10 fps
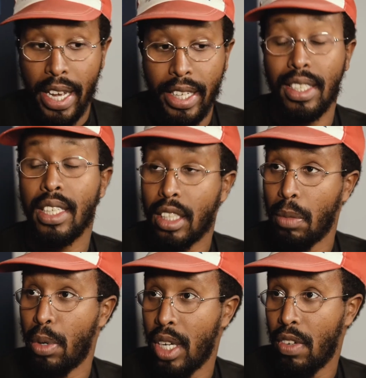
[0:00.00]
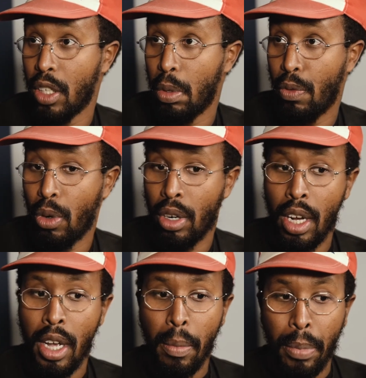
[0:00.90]
existed previous before.
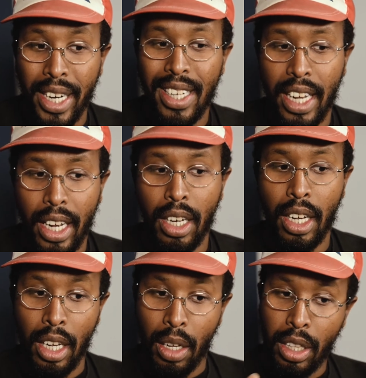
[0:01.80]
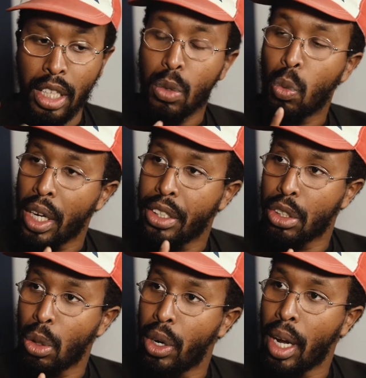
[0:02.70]
But again, this one
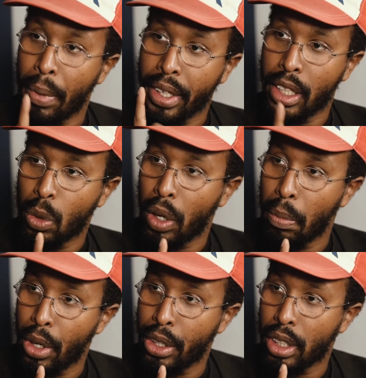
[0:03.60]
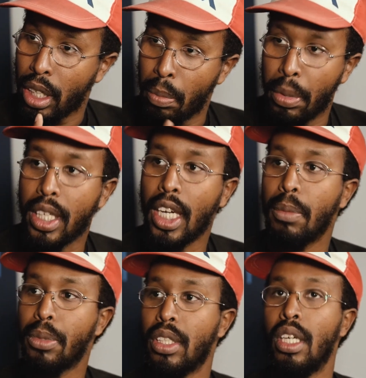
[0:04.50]
story about this one person
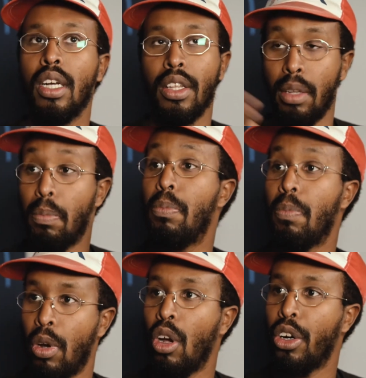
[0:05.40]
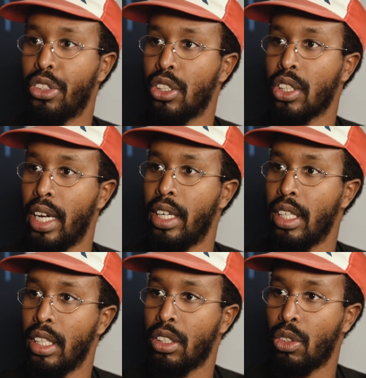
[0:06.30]
becomes the larger scale of
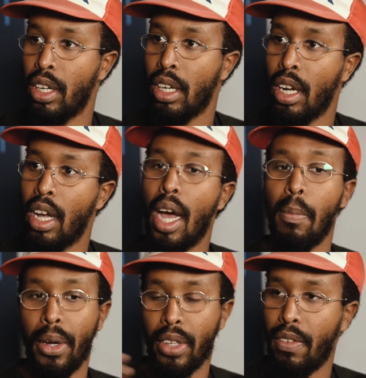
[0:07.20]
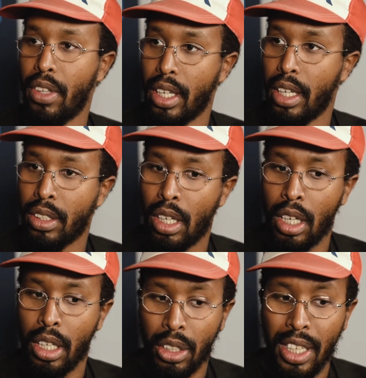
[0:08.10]
history about everything else.
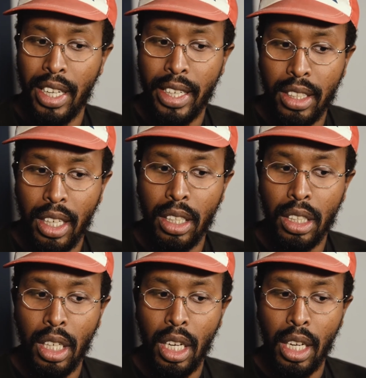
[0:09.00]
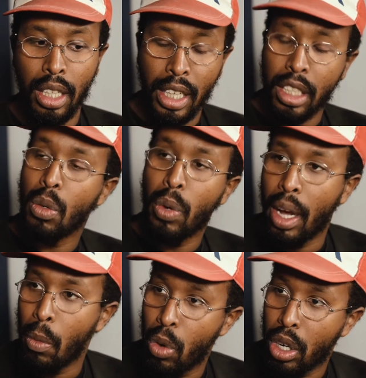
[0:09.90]
So in that sense, that's the way
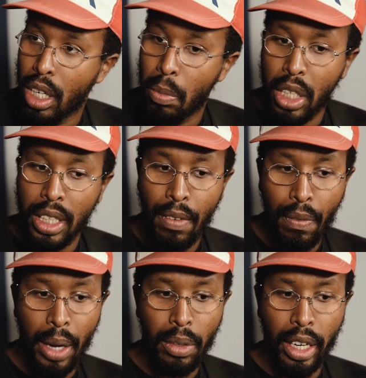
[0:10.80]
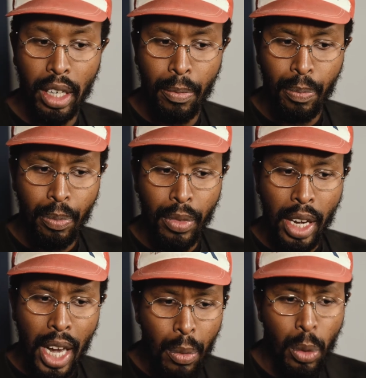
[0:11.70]
I'm working, because I found like,
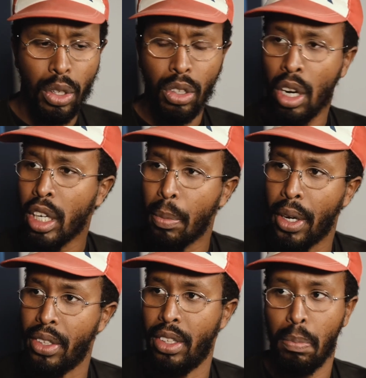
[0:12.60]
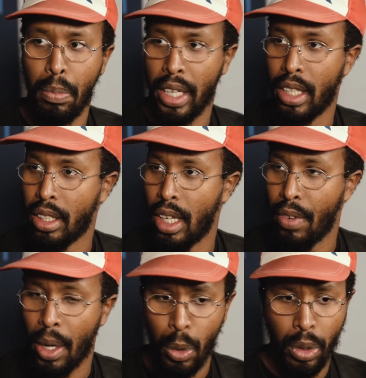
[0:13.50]
how do we talk about this big
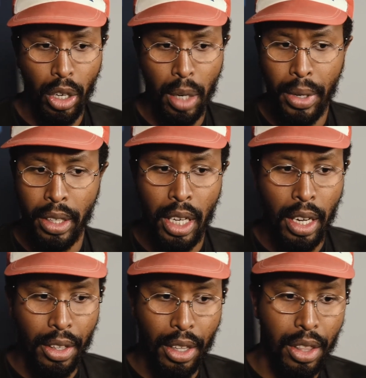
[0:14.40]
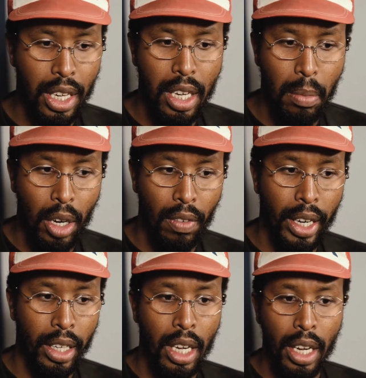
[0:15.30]
stuff? How do we talk about the theme of
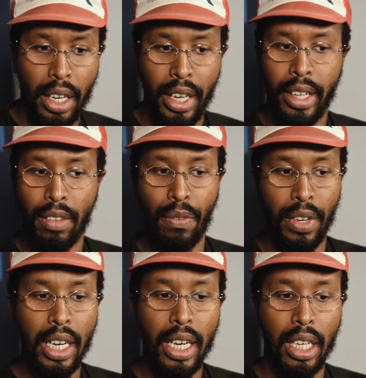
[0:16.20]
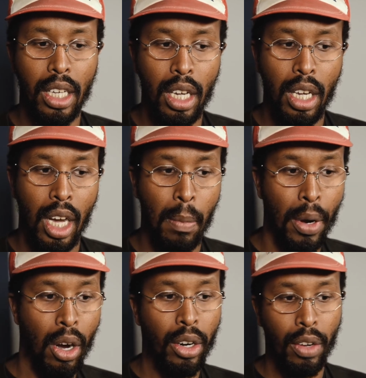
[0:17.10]
like not feeling a
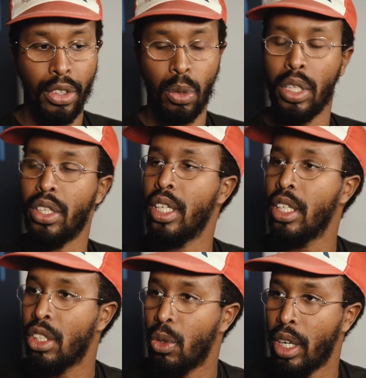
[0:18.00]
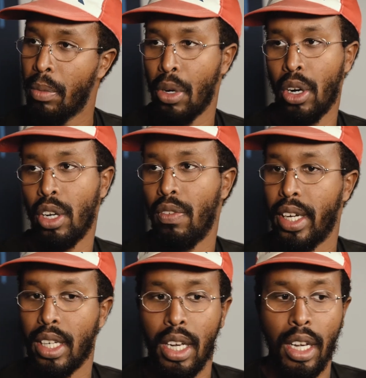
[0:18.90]
part of the Swedish history, a part of
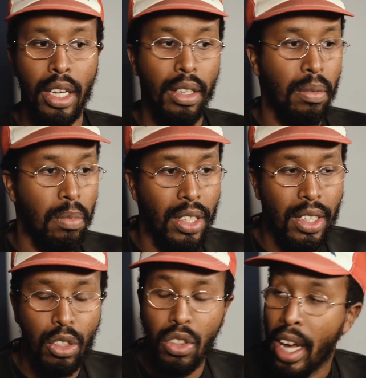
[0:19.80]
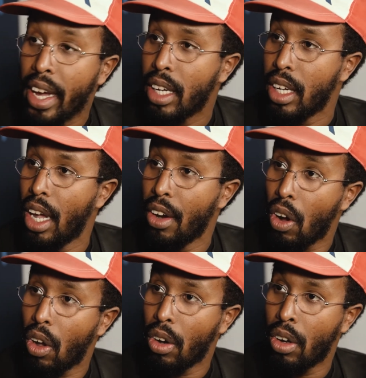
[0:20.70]
like this society at
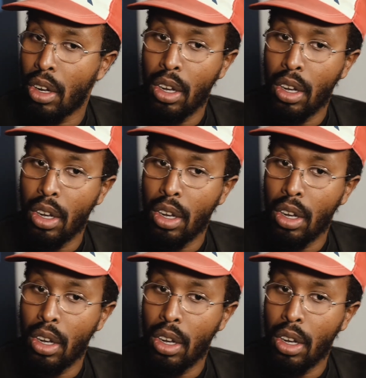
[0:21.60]
all?